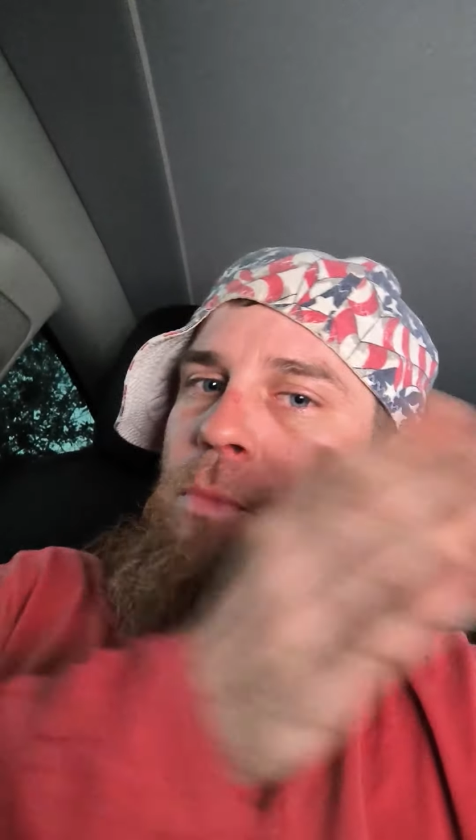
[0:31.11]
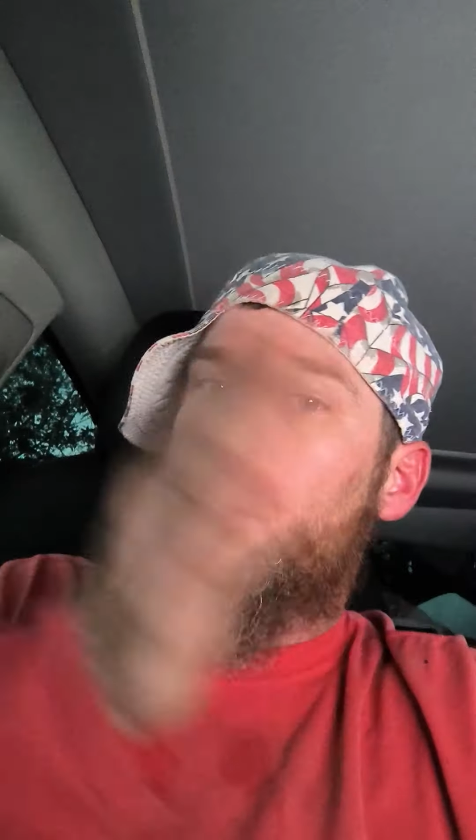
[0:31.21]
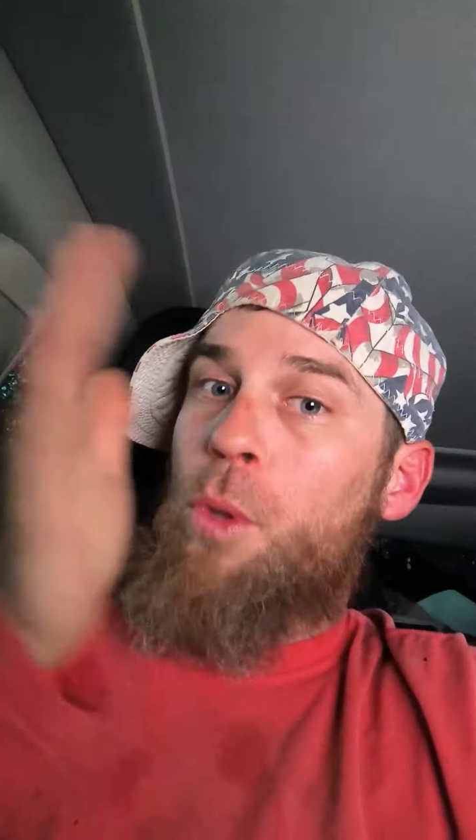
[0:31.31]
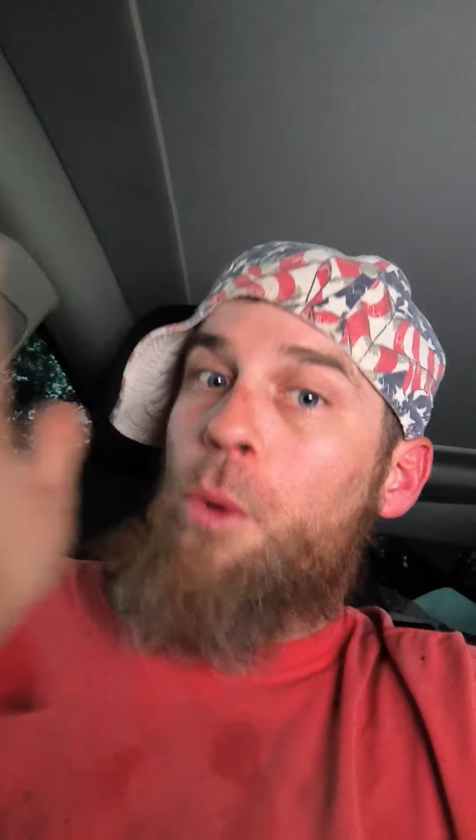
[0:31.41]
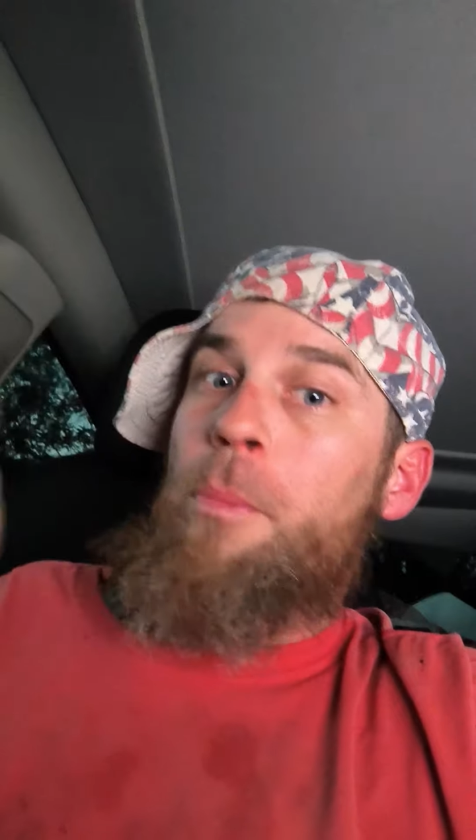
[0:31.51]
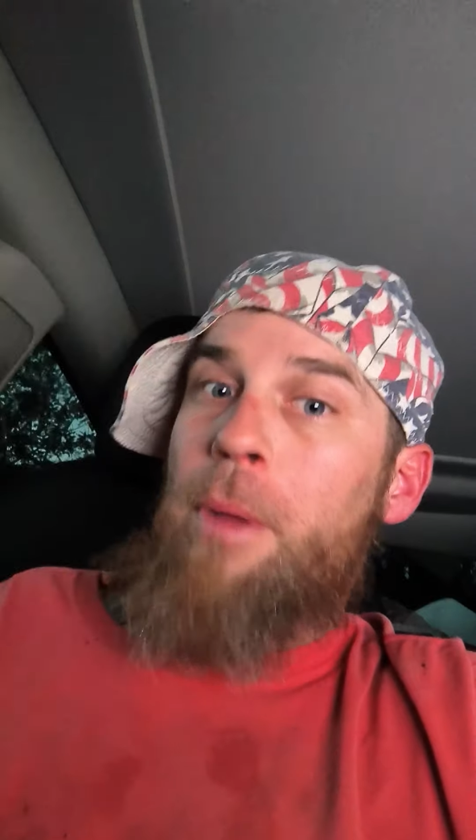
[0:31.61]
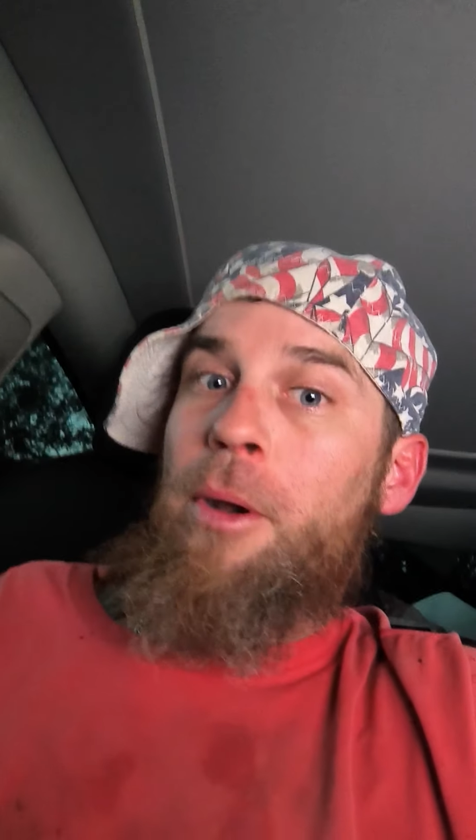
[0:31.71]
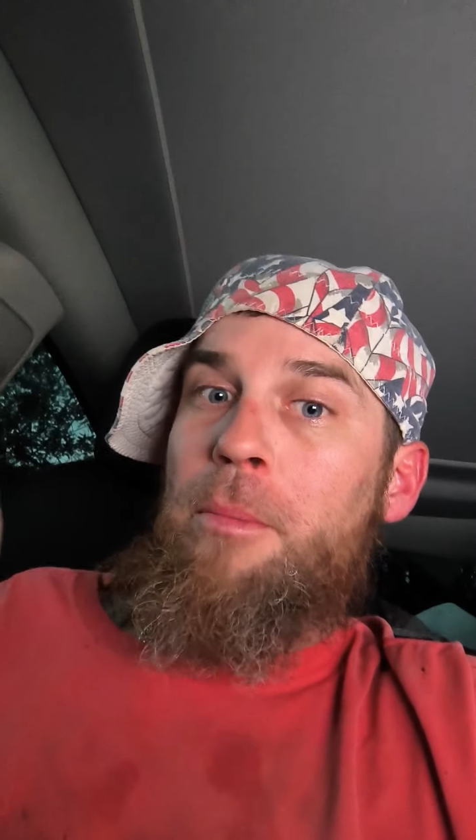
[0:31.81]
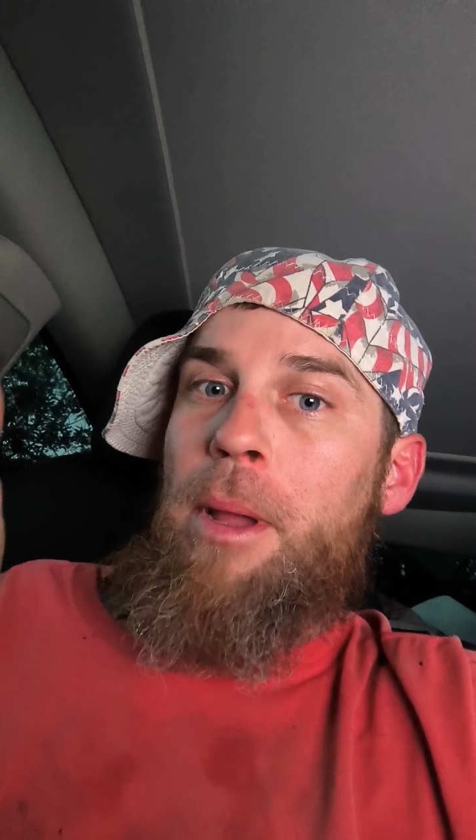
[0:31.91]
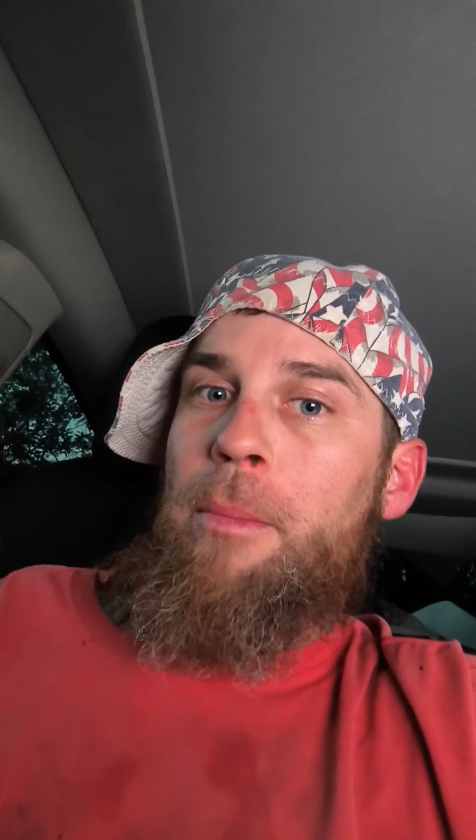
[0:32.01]
the
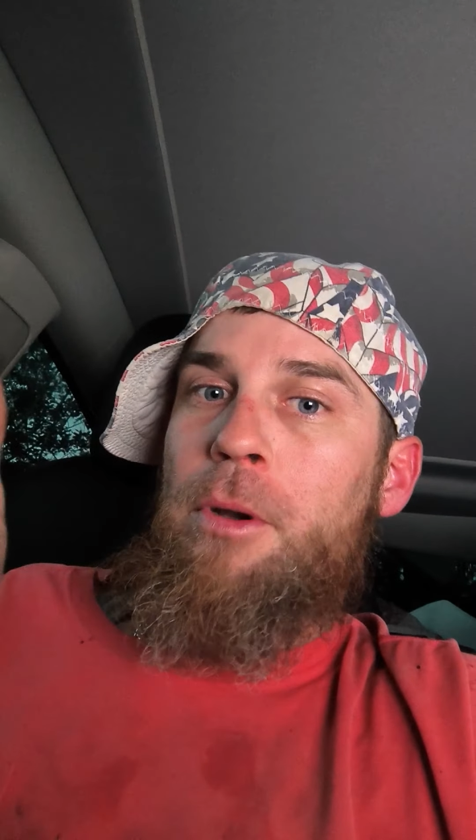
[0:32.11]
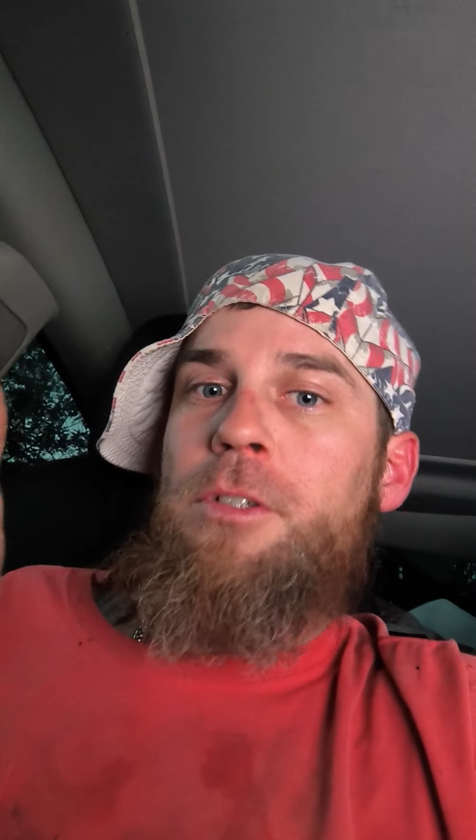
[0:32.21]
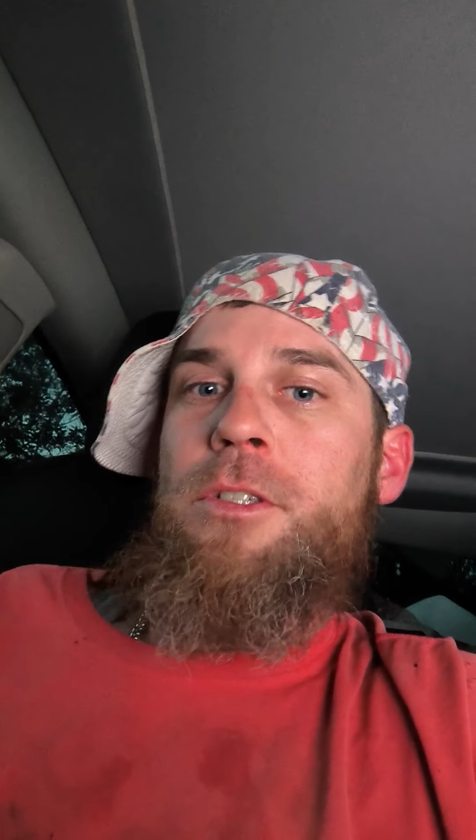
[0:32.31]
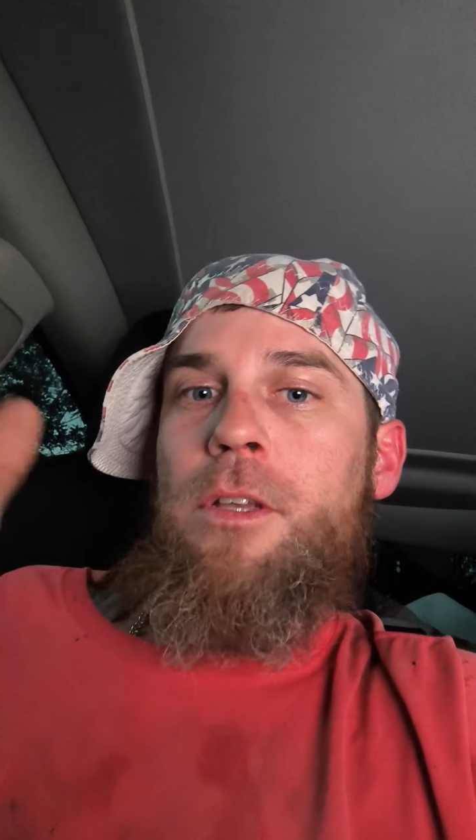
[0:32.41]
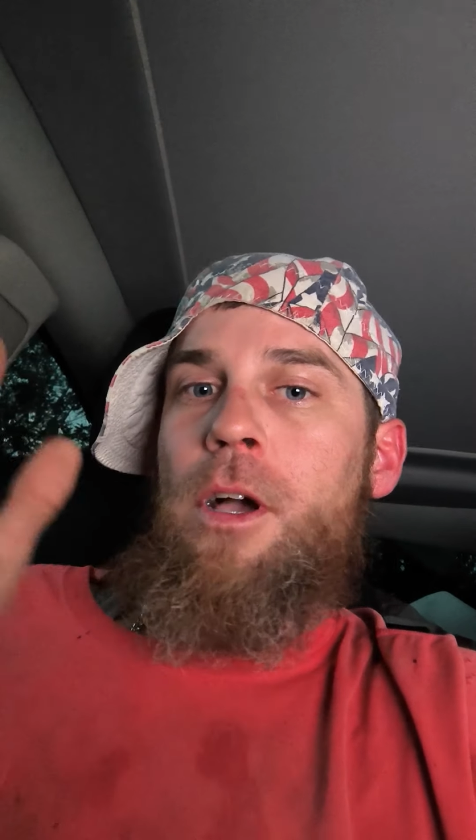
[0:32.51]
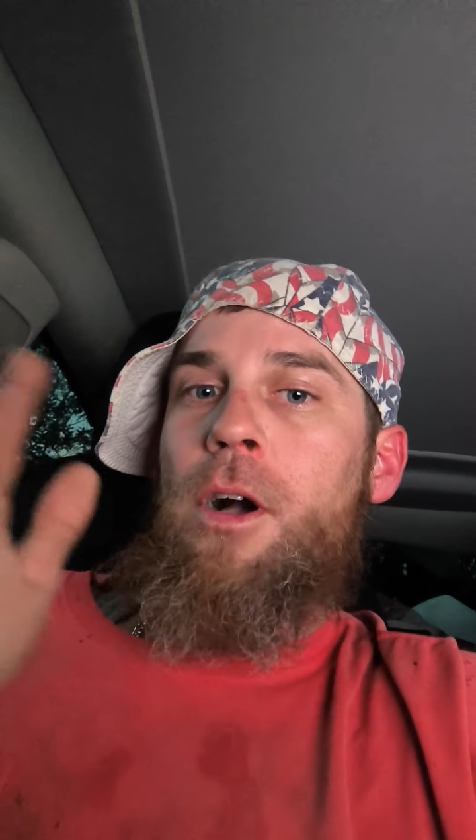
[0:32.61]
load-bearing members